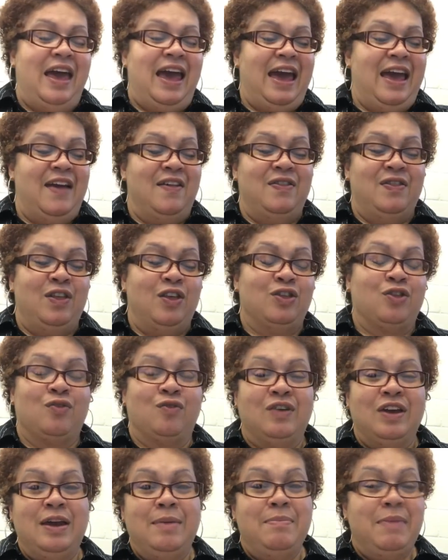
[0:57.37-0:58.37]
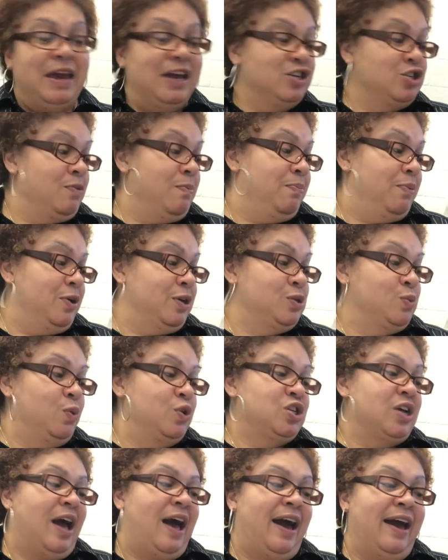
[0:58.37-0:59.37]
And three major books,
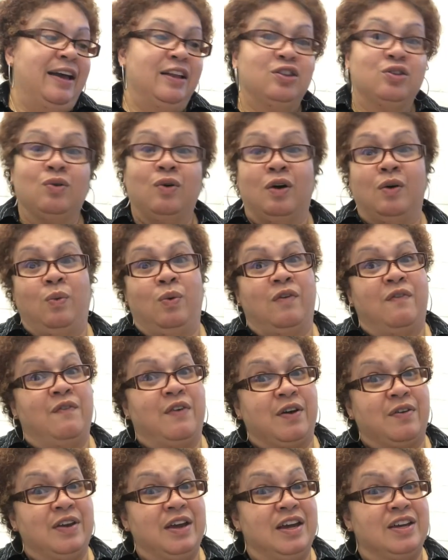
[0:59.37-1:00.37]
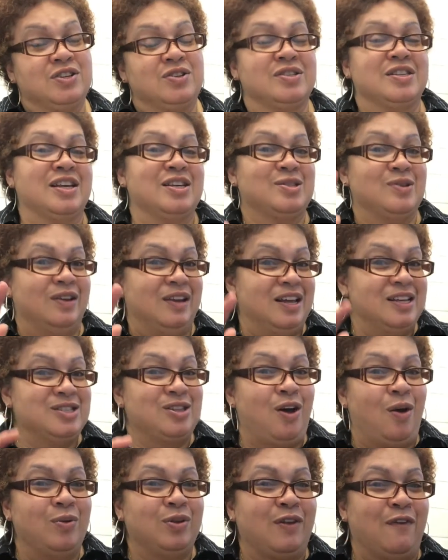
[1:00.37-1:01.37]
which I thought were very interesting. So let's
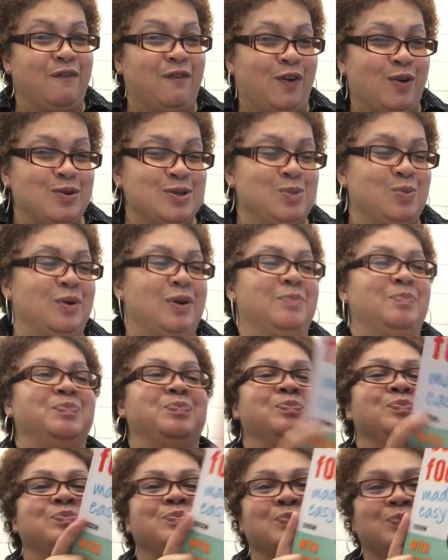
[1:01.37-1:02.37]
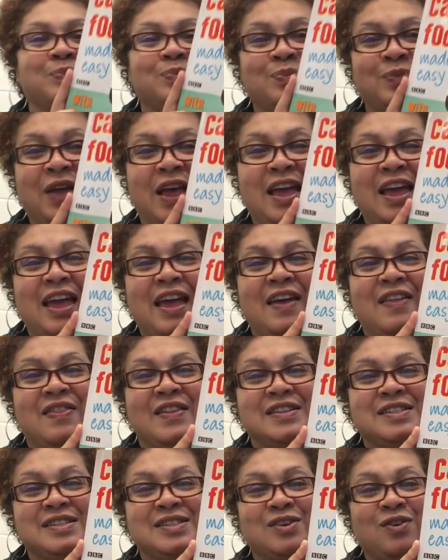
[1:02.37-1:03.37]
start with the first one.
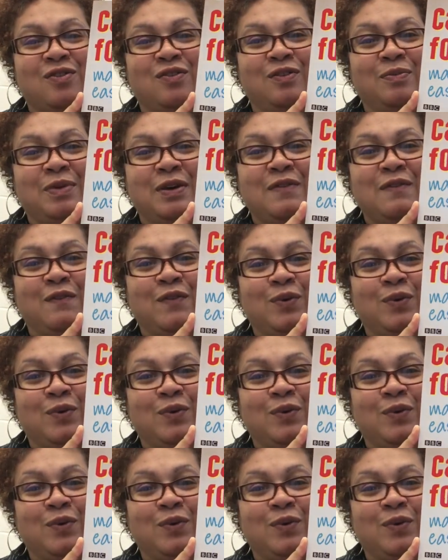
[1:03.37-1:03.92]
This is Caribbean